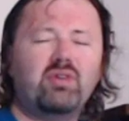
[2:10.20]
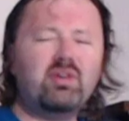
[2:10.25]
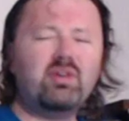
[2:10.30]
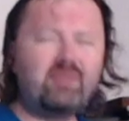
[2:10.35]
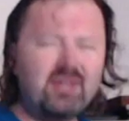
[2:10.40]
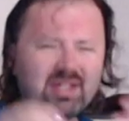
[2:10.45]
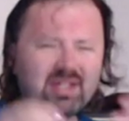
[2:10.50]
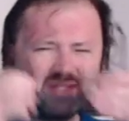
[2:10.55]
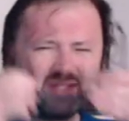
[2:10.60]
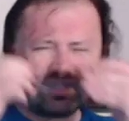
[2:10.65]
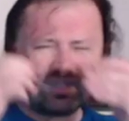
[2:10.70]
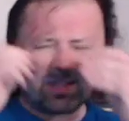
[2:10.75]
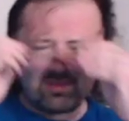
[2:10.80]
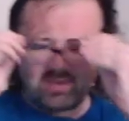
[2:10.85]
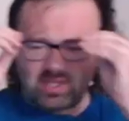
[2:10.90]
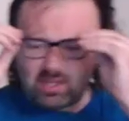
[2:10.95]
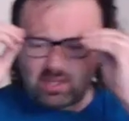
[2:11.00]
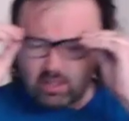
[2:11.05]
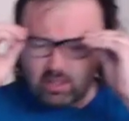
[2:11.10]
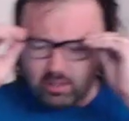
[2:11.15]
weeks since I've
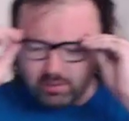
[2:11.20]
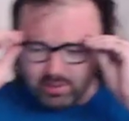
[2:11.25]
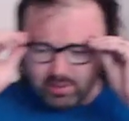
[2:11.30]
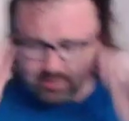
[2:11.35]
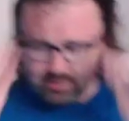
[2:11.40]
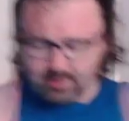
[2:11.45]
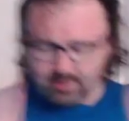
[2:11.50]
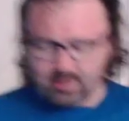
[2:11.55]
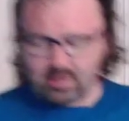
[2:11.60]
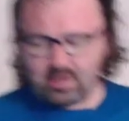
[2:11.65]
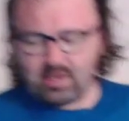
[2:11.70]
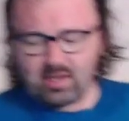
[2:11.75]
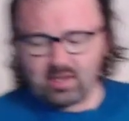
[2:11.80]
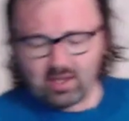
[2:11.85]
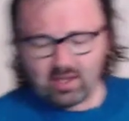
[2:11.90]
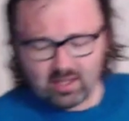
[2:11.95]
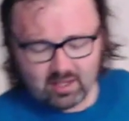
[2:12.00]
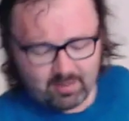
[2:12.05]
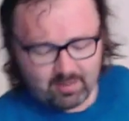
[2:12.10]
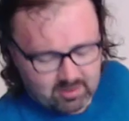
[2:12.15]
done laundry. I
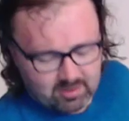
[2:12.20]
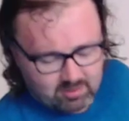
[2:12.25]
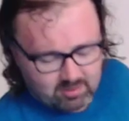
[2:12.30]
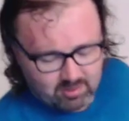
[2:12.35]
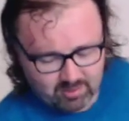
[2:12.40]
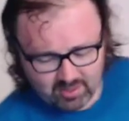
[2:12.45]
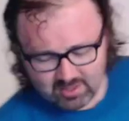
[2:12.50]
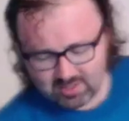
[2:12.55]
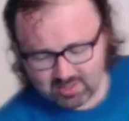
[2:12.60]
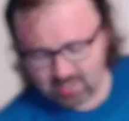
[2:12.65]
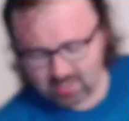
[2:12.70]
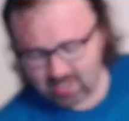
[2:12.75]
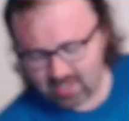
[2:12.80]
think about 3 weeks.